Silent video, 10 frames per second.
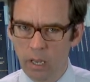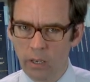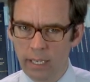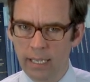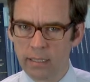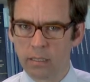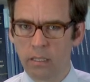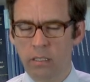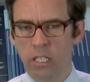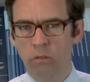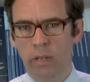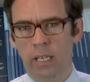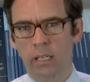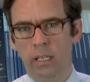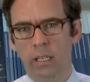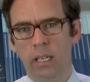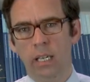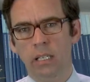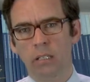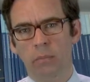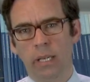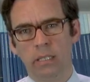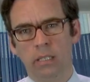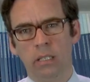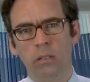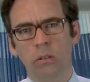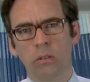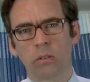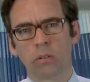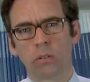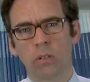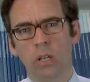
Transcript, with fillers: against the UN in domestic courts.